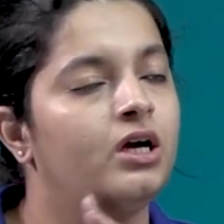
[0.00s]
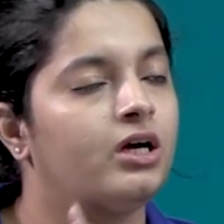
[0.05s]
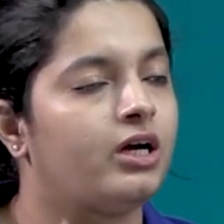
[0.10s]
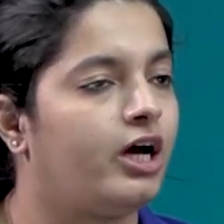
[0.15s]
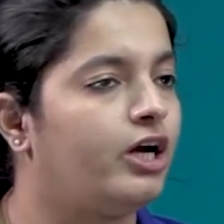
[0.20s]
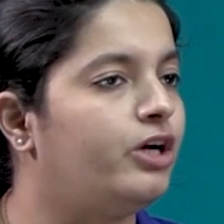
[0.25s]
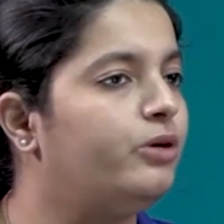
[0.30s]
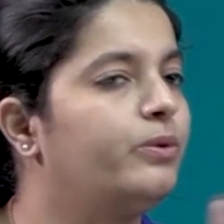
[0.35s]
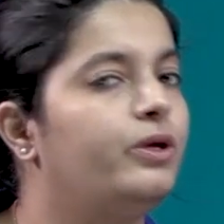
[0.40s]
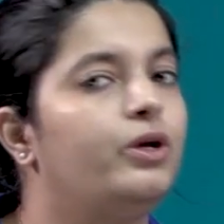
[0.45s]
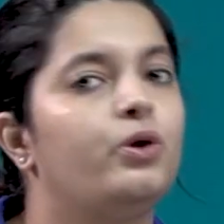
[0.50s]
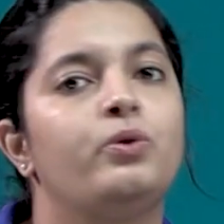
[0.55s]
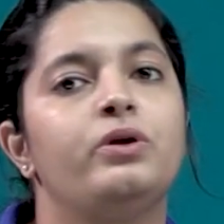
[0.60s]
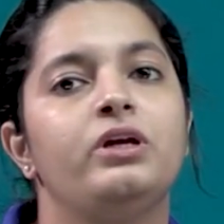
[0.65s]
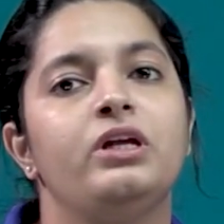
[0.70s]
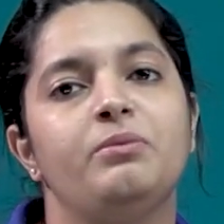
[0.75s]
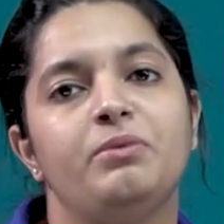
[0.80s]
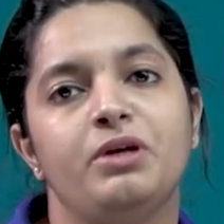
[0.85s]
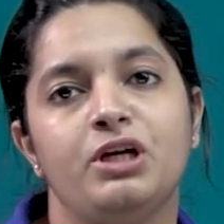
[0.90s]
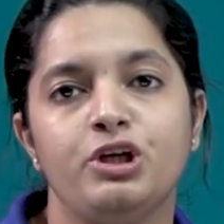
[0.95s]
Current will
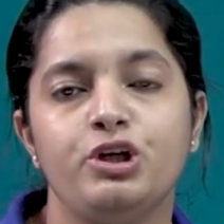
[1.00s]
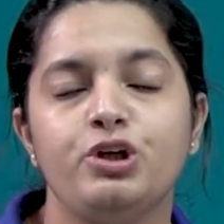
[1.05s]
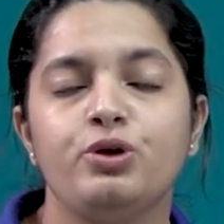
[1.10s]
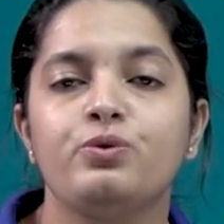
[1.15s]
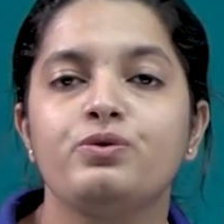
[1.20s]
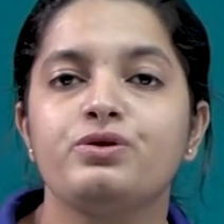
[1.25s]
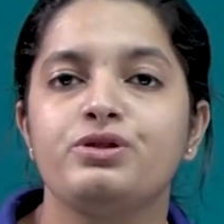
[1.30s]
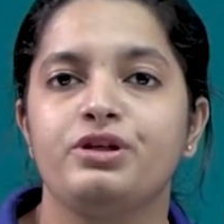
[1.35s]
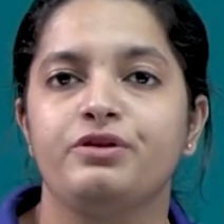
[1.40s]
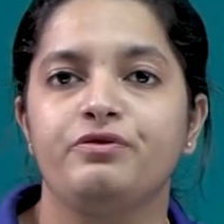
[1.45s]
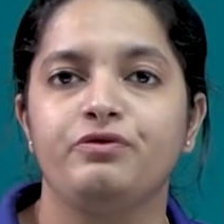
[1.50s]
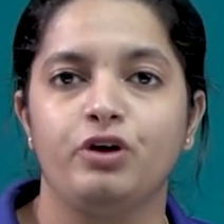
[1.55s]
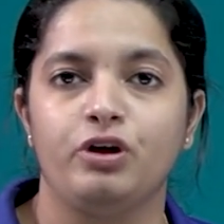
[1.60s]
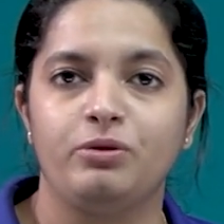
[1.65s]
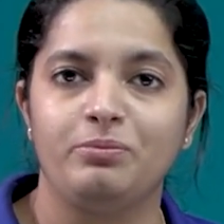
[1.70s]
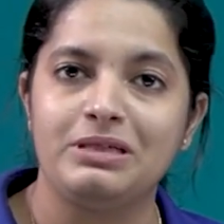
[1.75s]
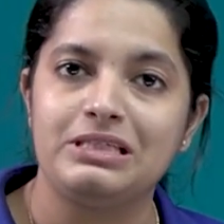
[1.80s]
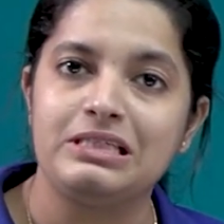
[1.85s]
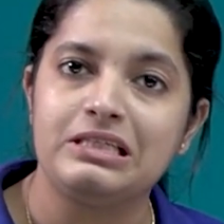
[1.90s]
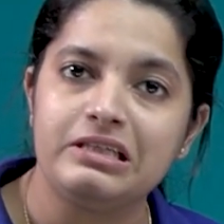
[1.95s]
only be induced if
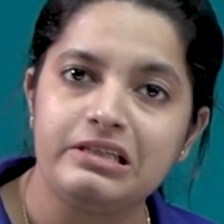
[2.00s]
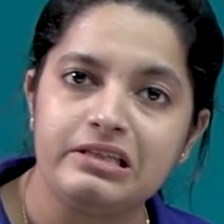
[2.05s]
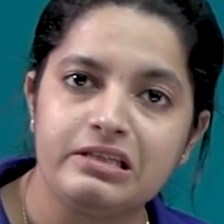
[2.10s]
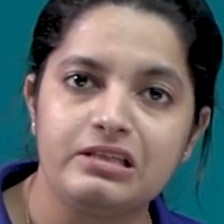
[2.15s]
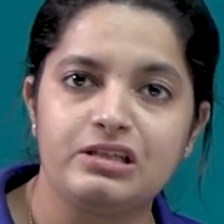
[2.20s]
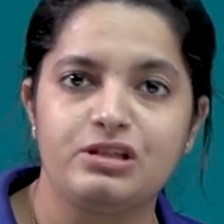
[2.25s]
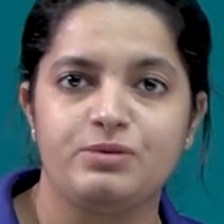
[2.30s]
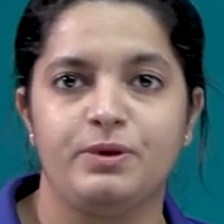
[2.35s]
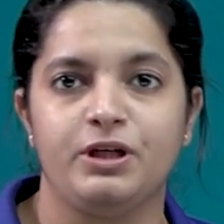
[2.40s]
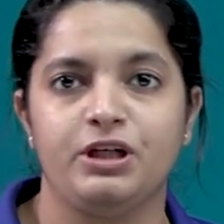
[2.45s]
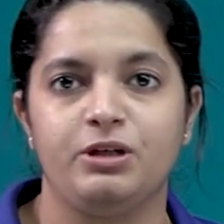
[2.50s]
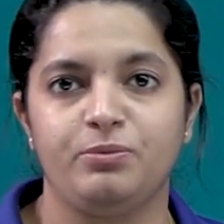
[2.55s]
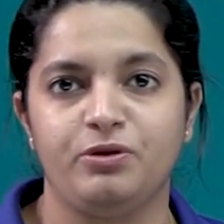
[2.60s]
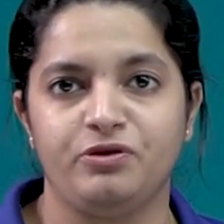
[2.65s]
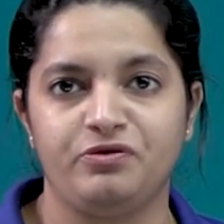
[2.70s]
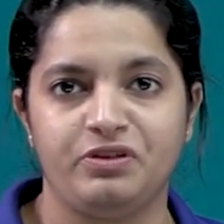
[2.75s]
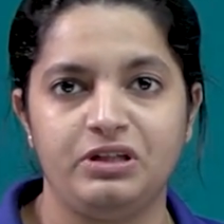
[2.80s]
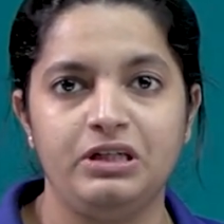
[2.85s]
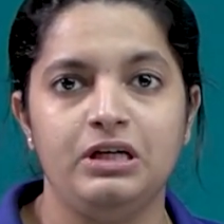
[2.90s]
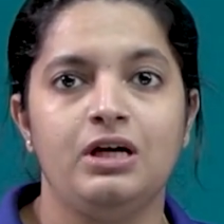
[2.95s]
your material is made up
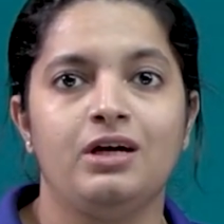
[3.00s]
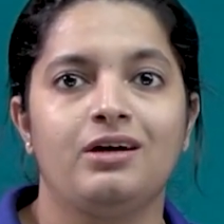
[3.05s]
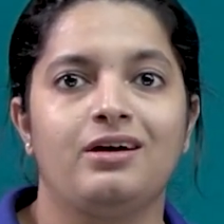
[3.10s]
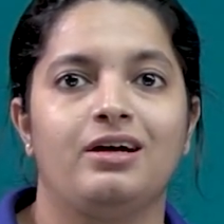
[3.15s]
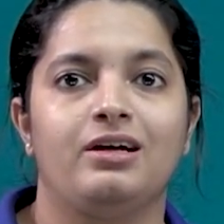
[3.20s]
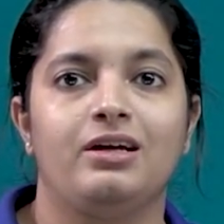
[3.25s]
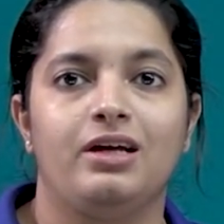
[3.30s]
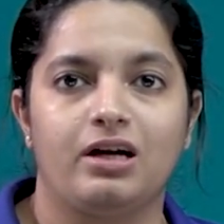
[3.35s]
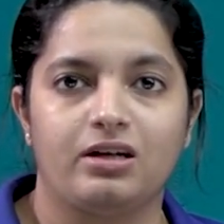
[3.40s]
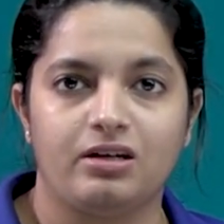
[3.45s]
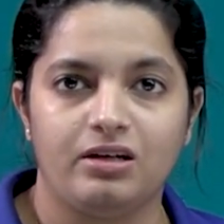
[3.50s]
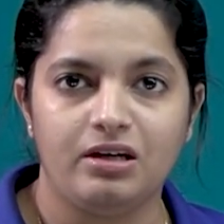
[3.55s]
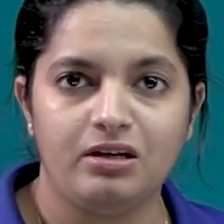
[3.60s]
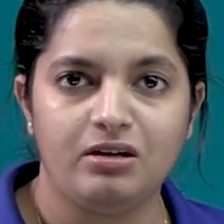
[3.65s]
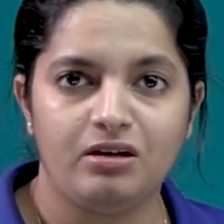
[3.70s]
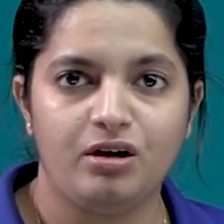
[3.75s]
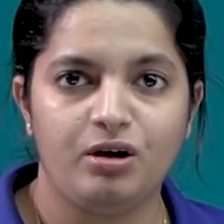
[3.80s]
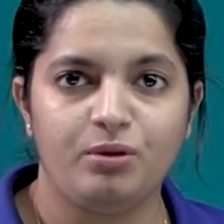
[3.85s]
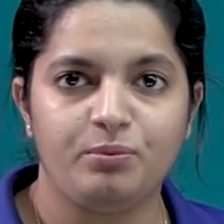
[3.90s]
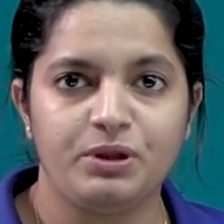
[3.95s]
of a
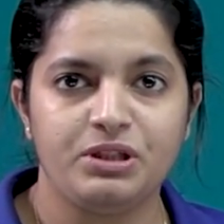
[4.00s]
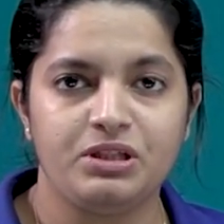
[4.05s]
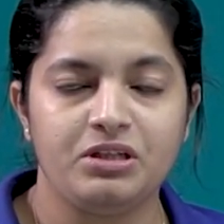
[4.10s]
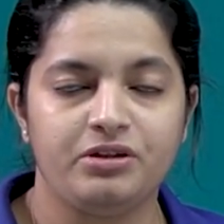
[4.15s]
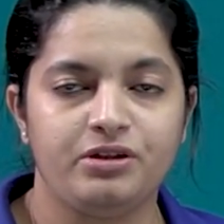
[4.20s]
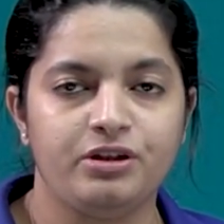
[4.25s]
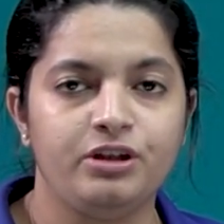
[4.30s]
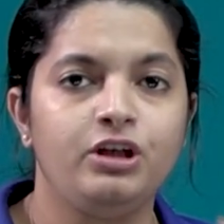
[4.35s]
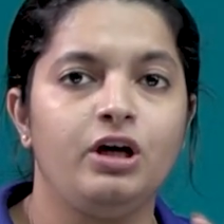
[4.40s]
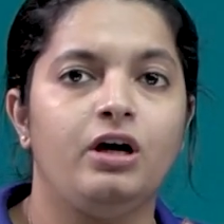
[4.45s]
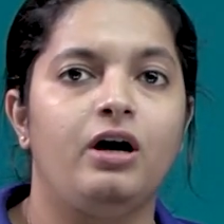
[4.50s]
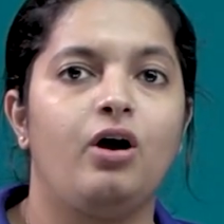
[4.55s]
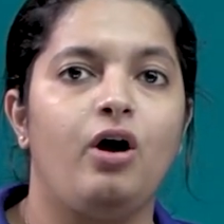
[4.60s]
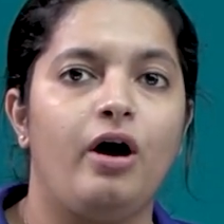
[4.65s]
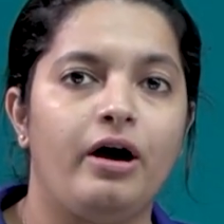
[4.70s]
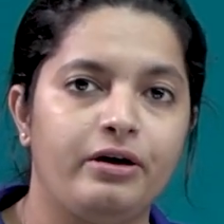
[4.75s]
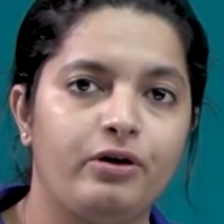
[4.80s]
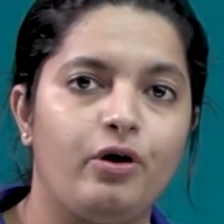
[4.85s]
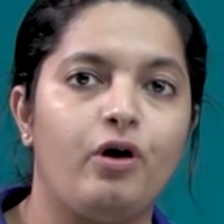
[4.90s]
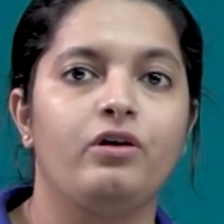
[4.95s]
conducting uh, material
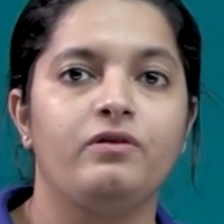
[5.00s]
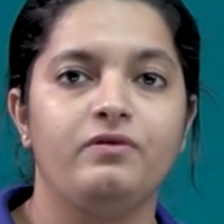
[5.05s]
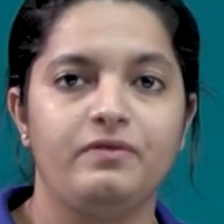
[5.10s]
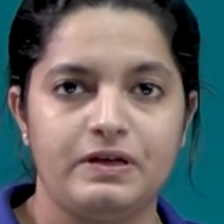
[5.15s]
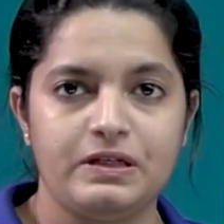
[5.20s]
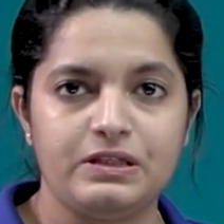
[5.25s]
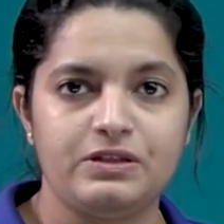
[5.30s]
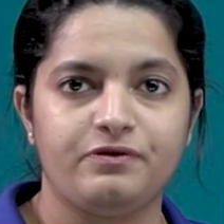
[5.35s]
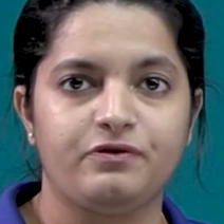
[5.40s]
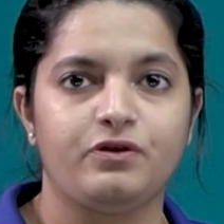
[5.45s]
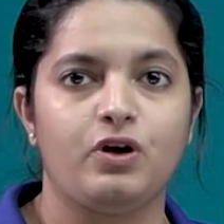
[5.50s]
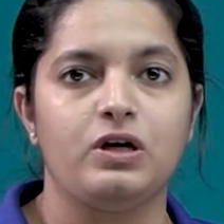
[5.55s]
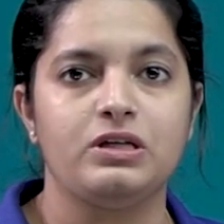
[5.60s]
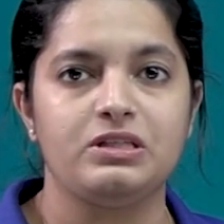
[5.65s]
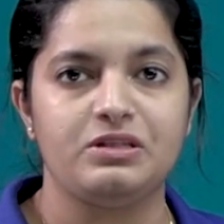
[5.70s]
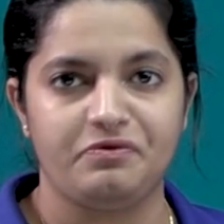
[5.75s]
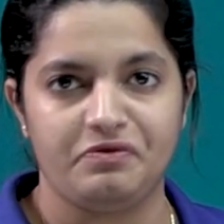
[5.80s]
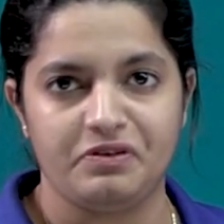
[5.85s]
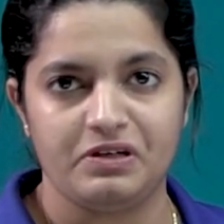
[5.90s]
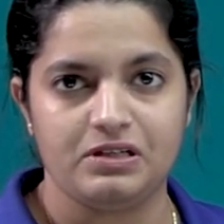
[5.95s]
and always, of
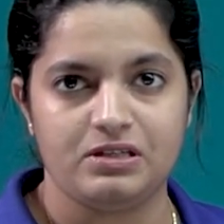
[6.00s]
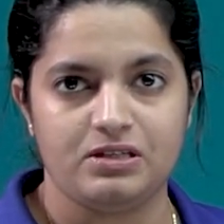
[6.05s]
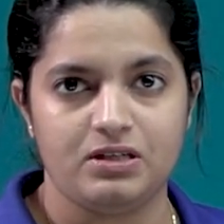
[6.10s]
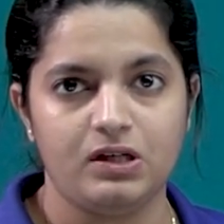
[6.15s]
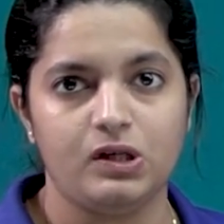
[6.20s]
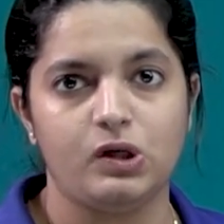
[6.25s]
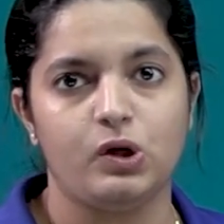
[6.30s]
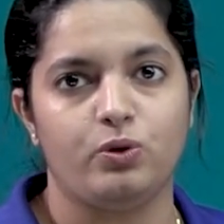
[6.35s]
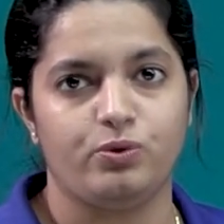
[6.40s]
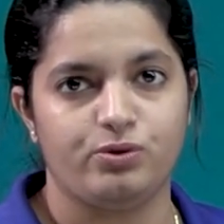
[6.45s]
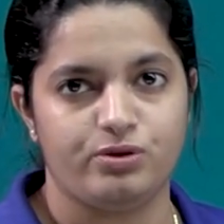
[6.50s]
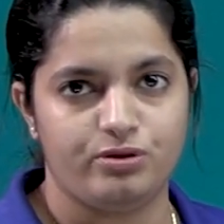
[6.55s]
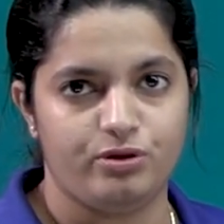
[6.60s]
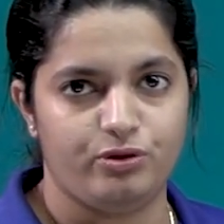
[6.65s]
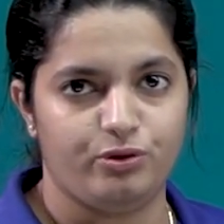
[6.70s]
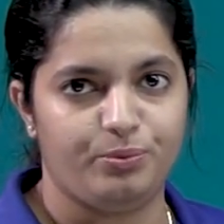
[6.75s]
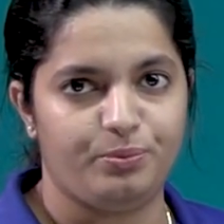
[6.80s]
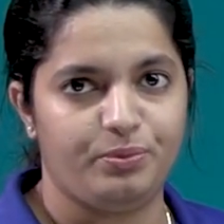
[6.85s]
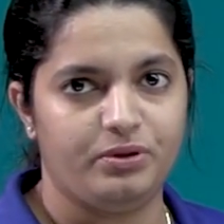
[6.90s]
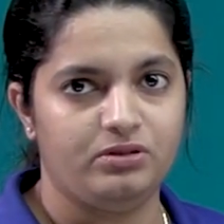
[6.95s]
course, if it is a closed
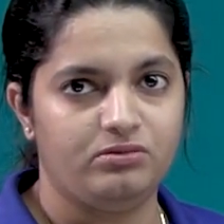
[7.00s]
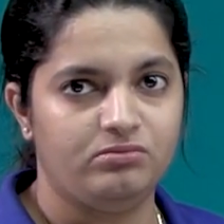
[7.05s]
loop.